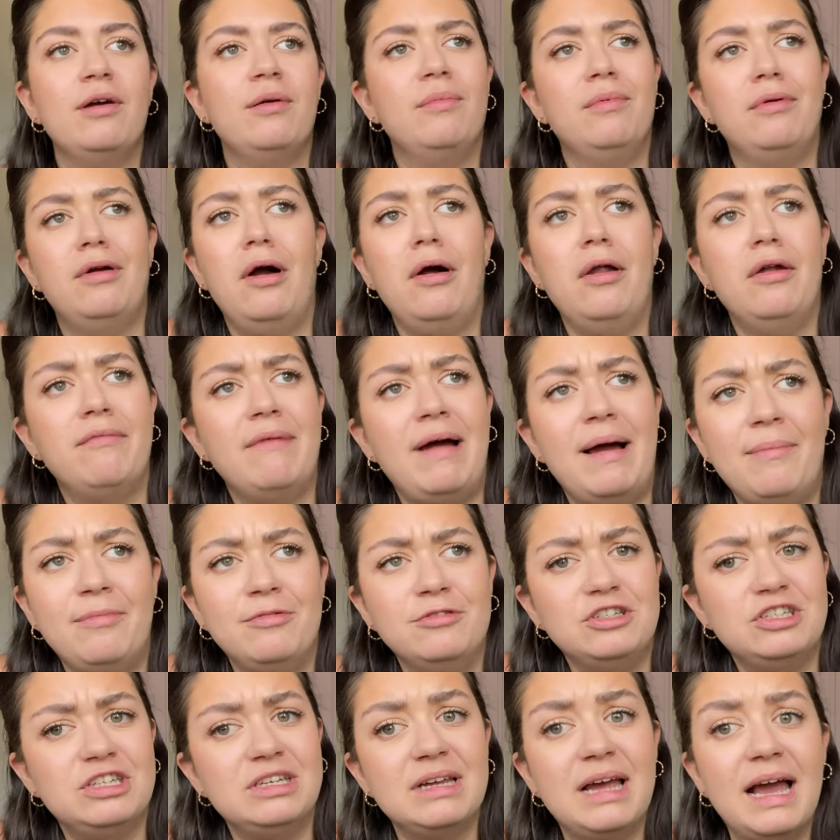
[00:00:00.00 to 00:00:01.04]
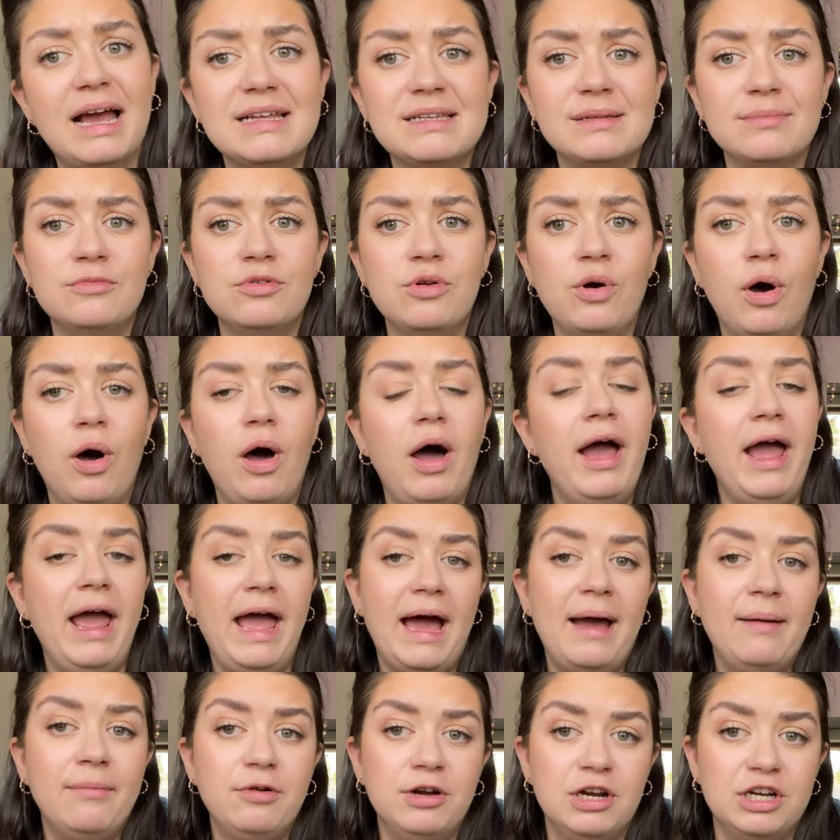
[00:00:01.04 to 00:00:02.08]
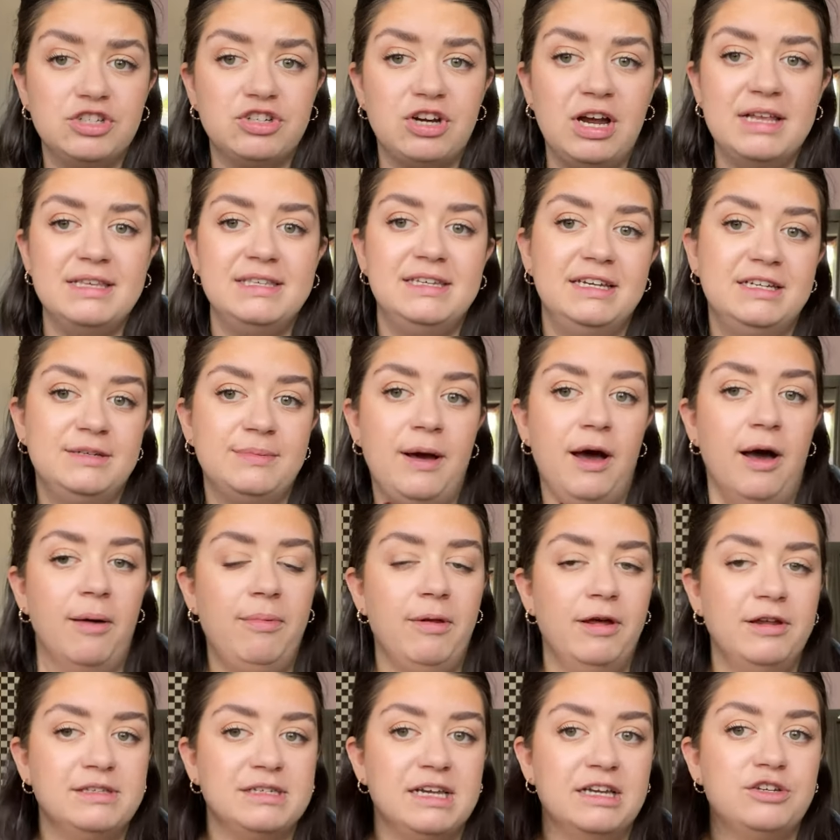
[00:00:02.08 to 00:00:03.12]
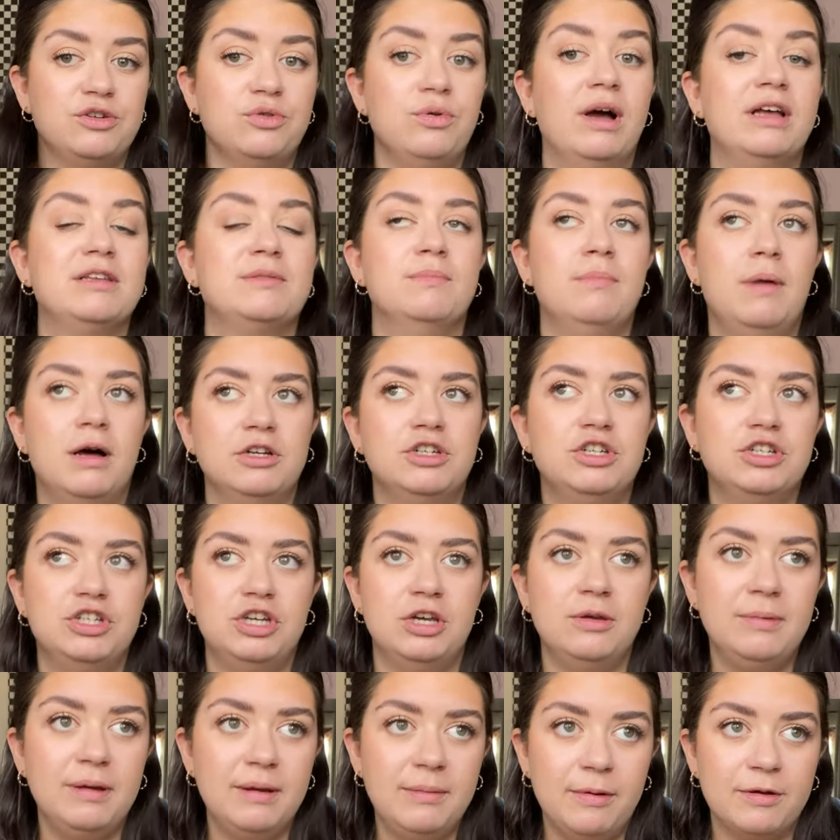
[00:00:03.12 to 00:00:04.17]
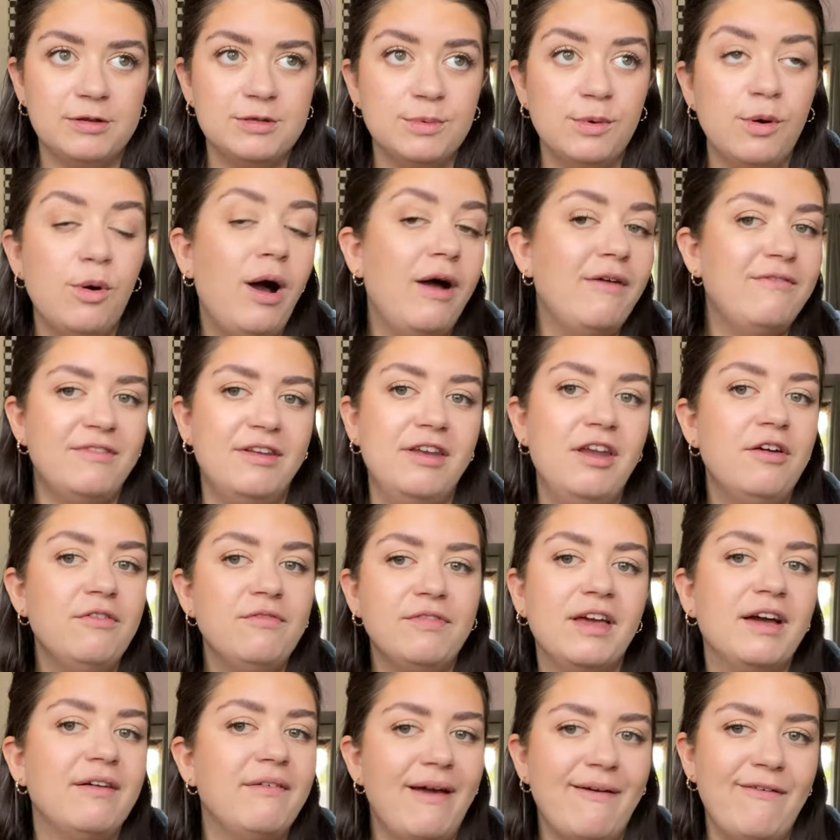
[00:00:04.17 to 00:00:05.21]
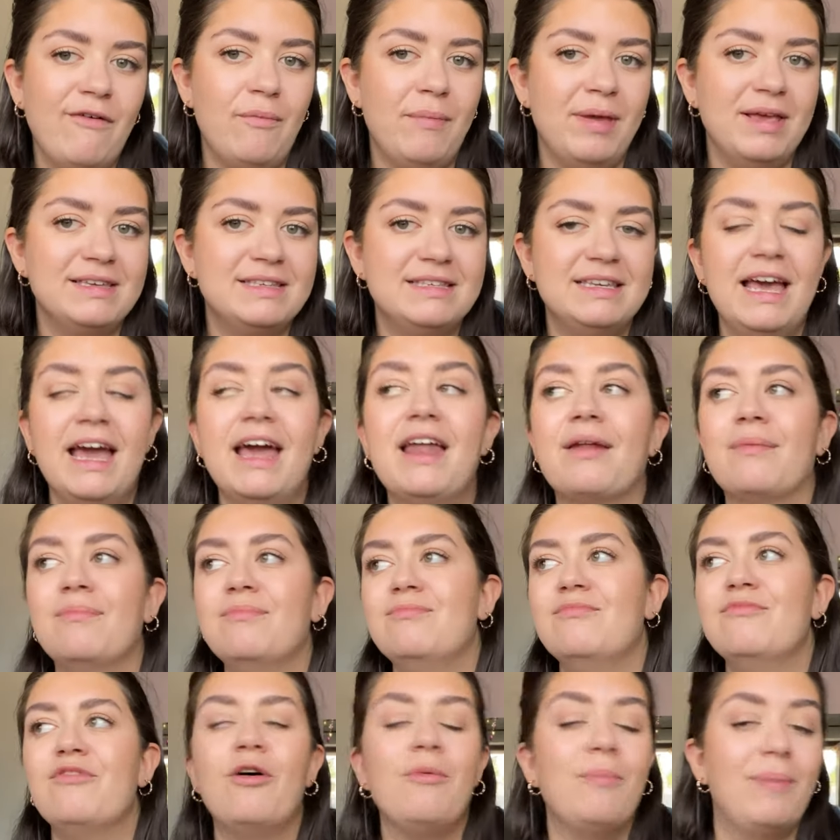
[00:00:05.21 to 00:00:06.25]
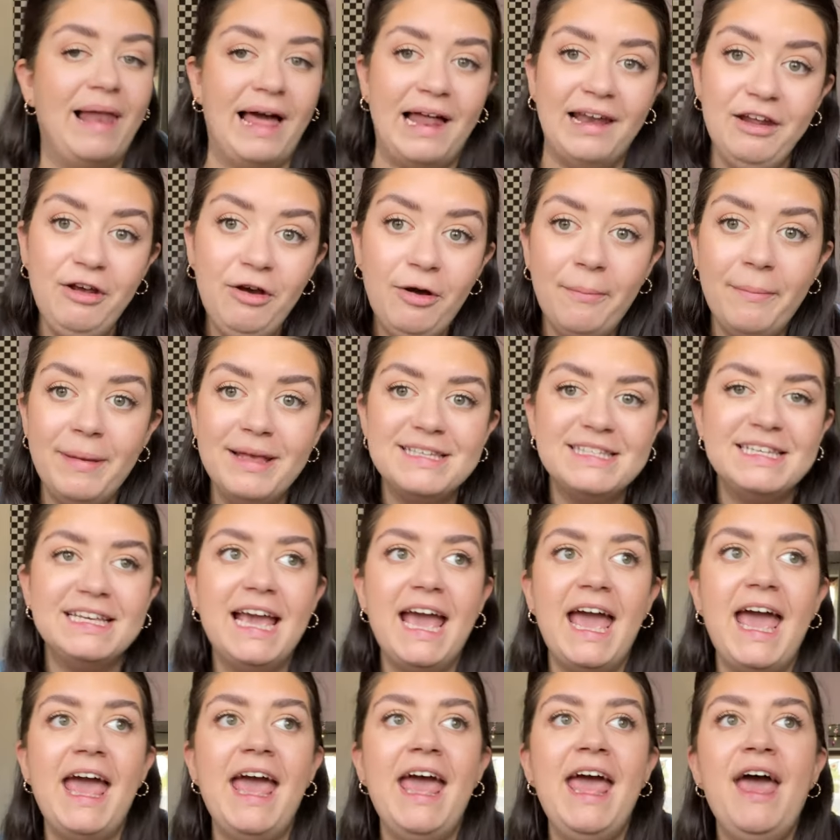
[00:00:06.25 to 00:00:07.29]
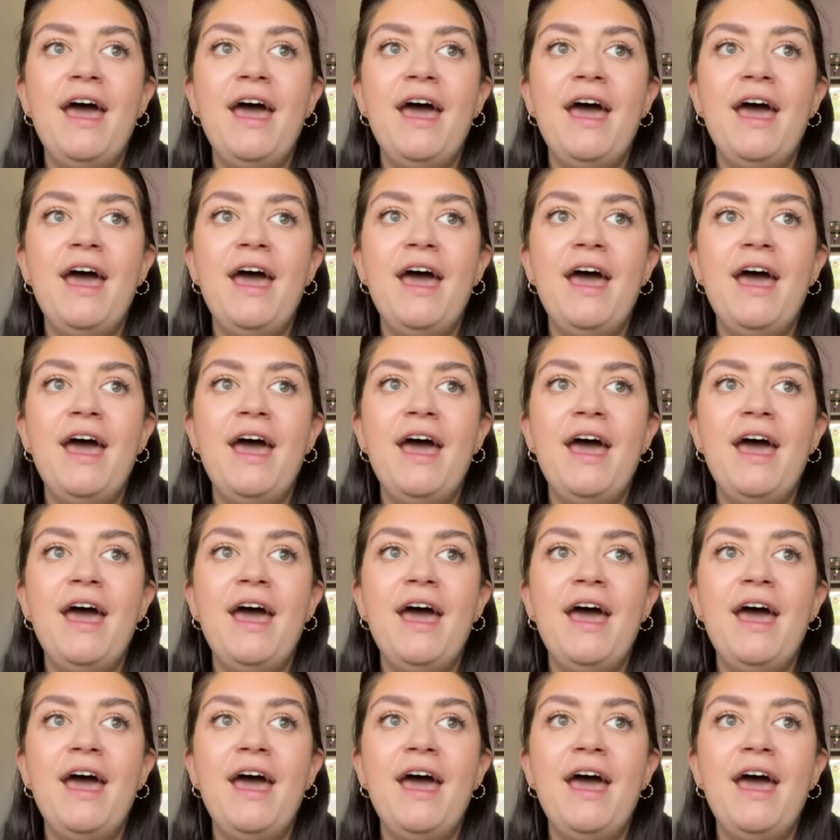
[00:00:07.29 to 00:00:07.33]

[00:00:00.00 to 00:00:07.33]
i'd go on a ramble just in case i'm not i am going to try and stick to my upload schedule as much as humanly possible i don't think i've ever missed it and i'm not planning on missing it